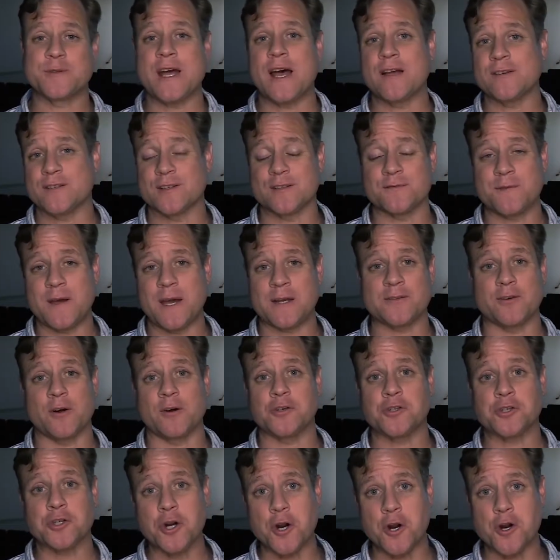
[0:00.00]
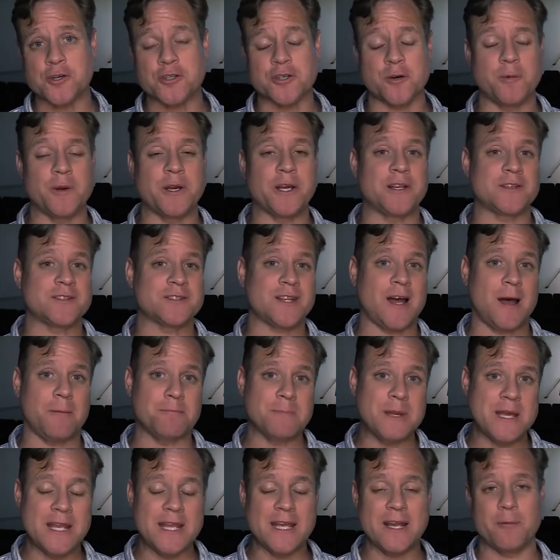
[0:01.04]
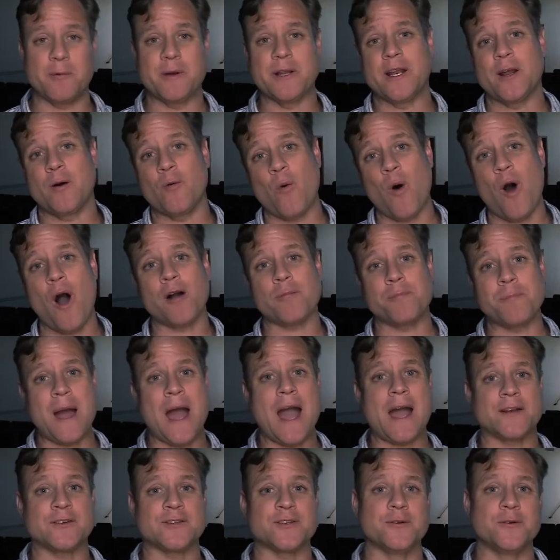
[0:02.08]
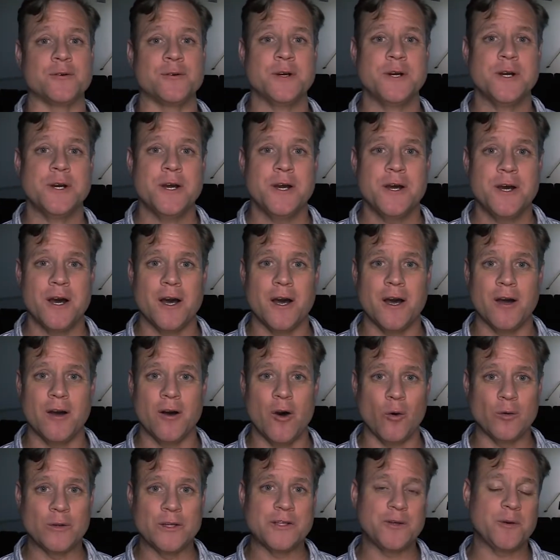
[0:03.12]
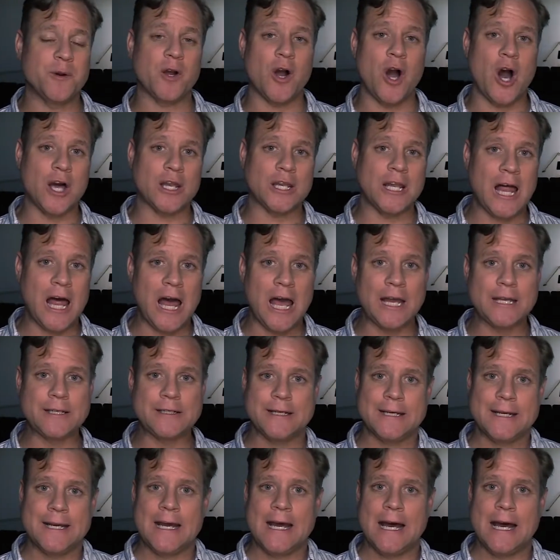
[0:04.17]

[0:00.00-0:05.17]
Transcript: How does this affect our church? Are we going to stop meeting? Are we going to walk back to only doing online?